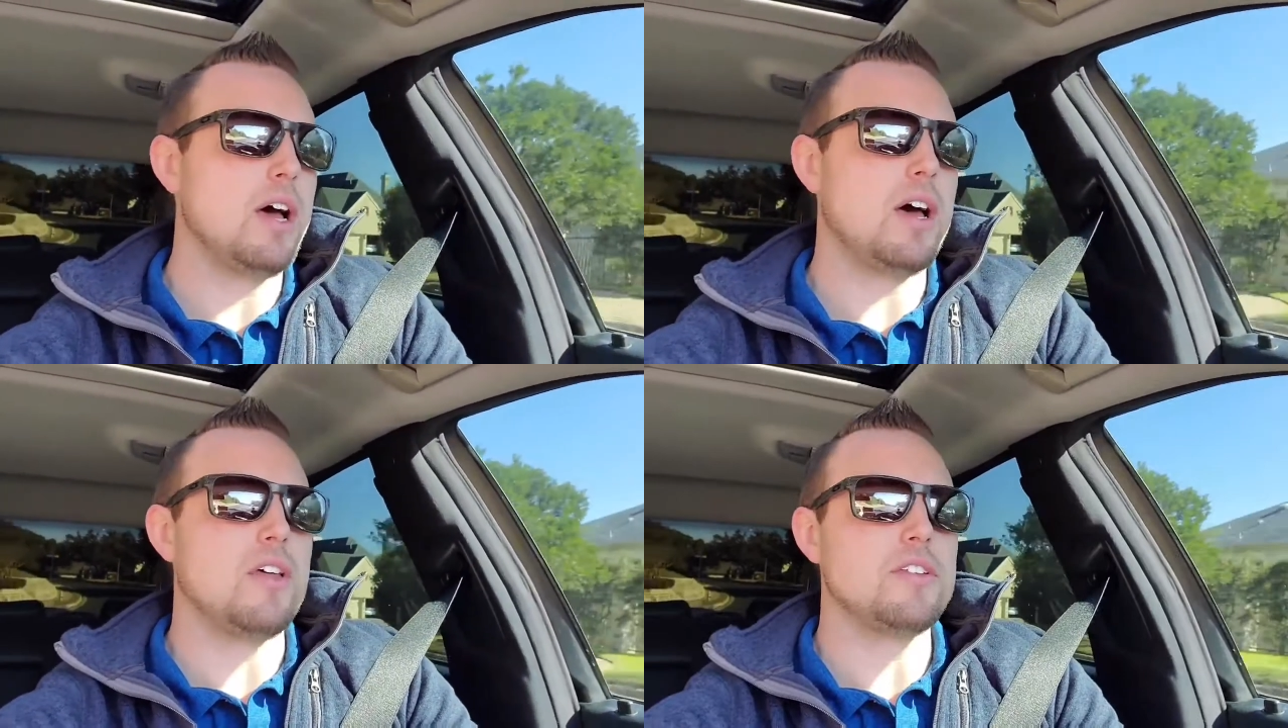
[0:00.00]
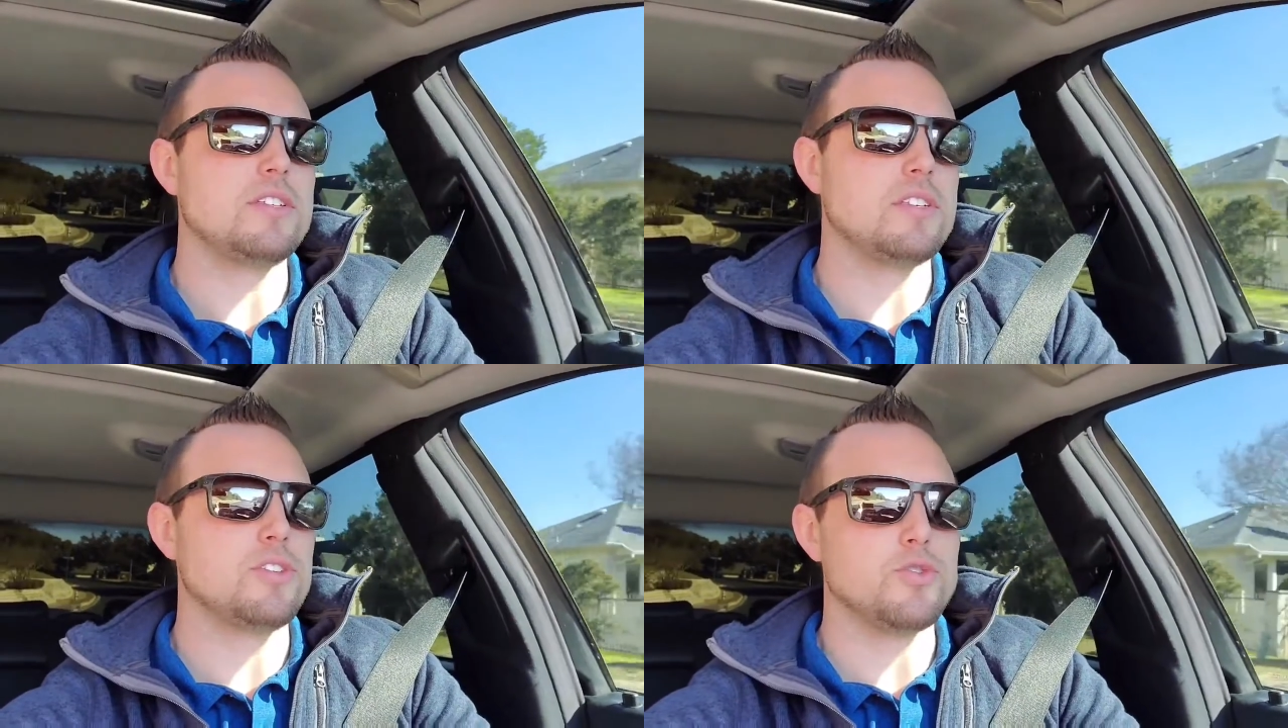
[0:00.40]
Uh, this
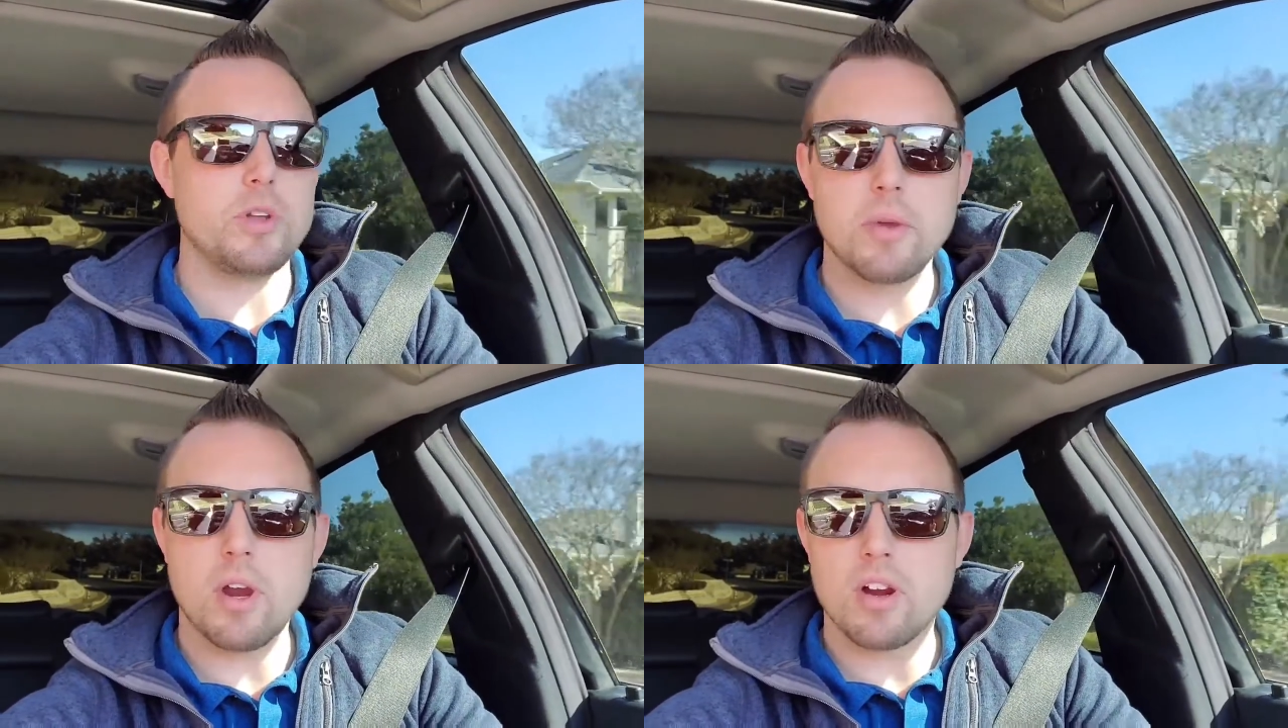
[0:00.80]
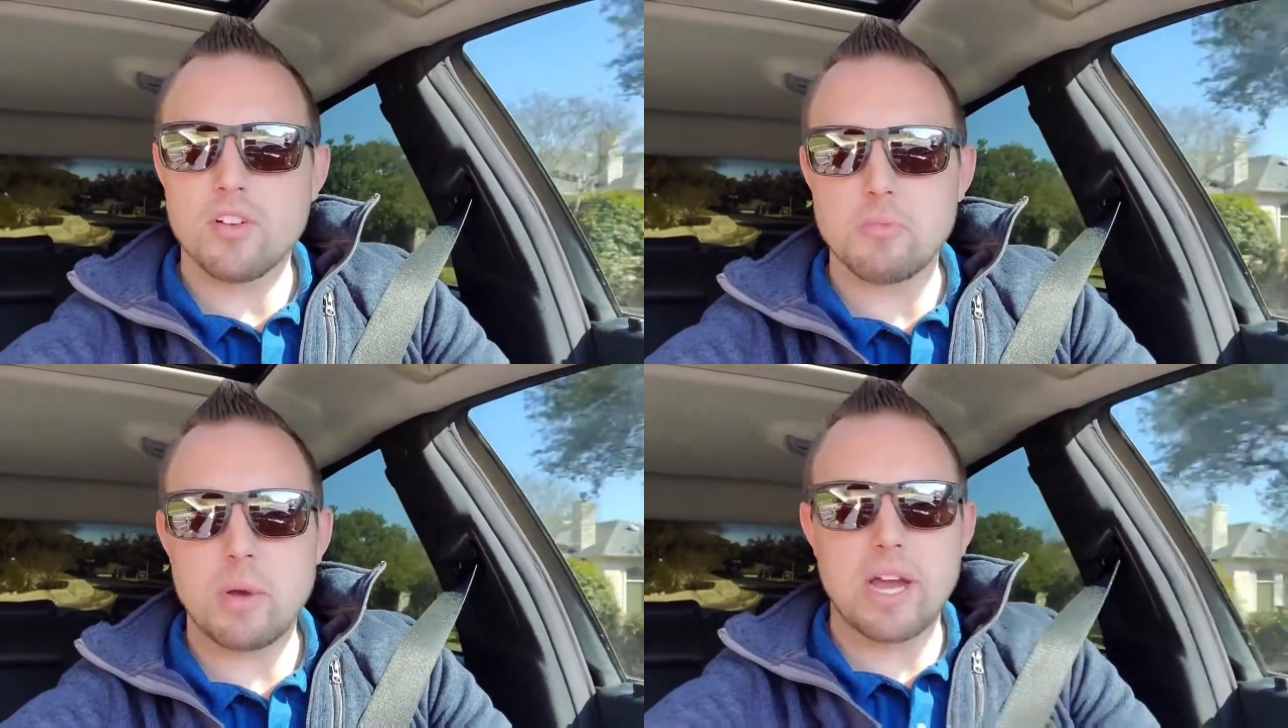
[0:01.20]
is a dream car
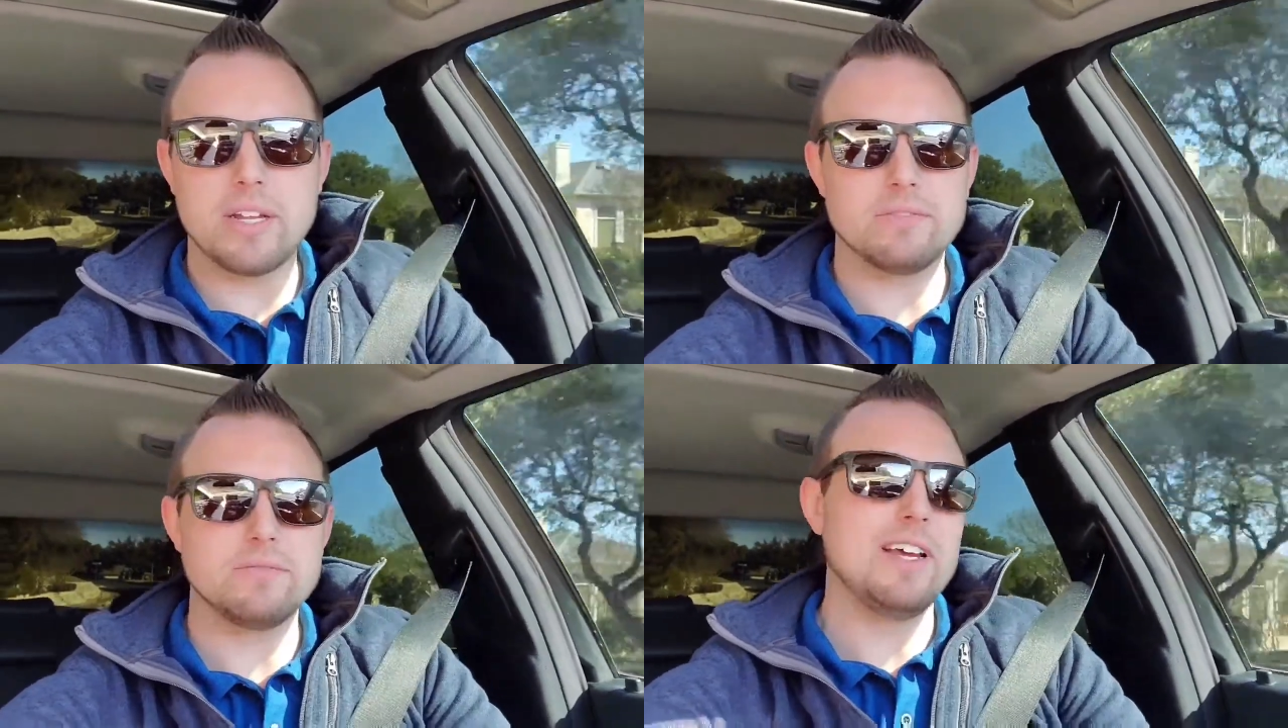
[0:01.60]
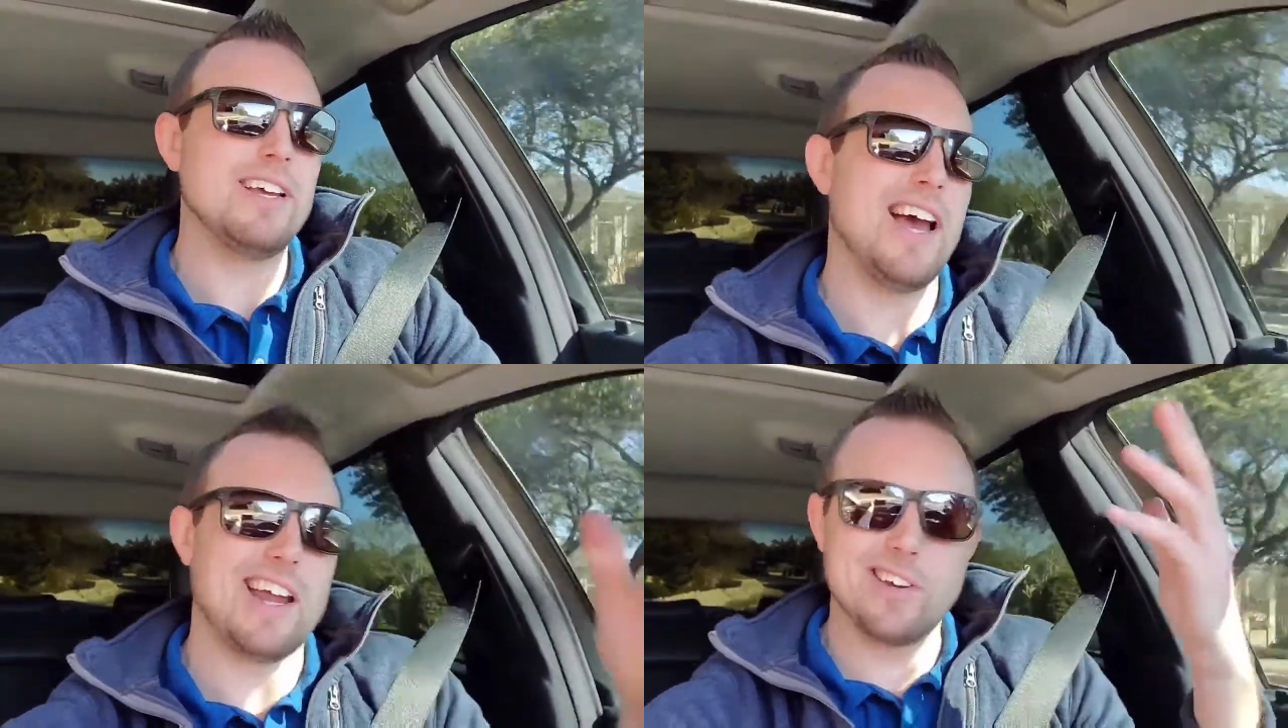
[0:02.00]
of mine.
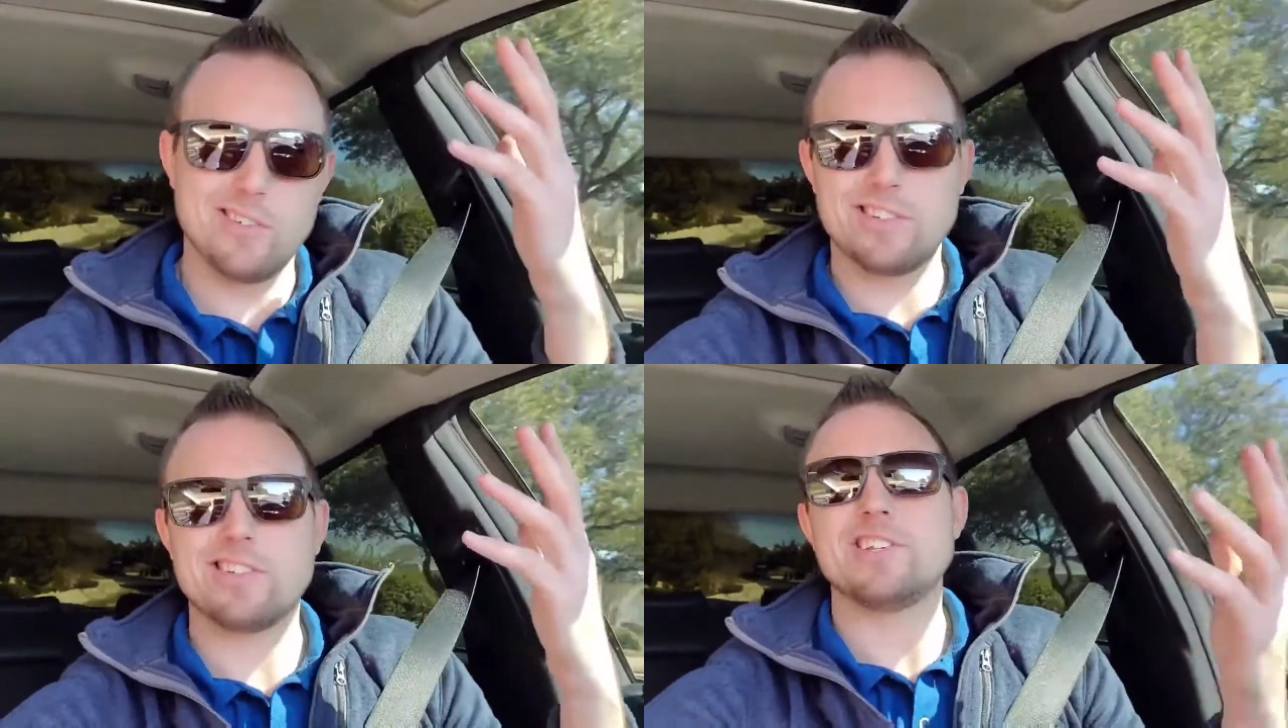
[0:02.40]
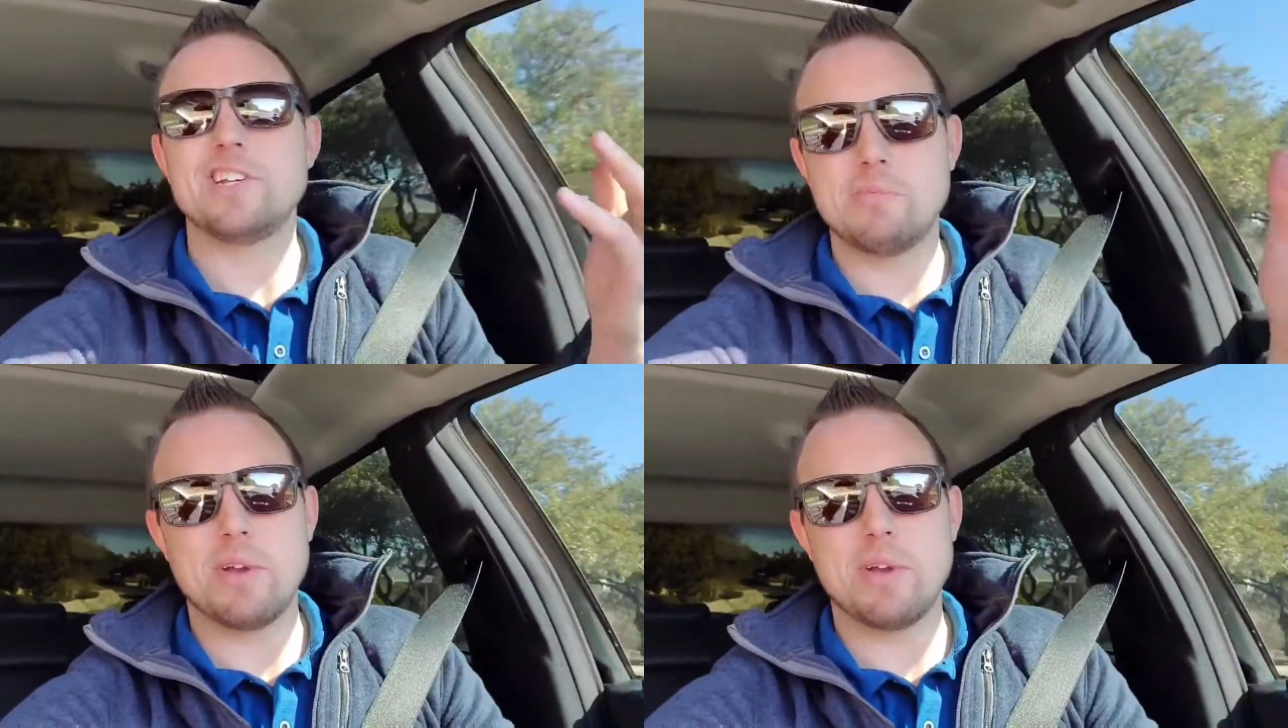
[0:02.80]
I know it's cheap.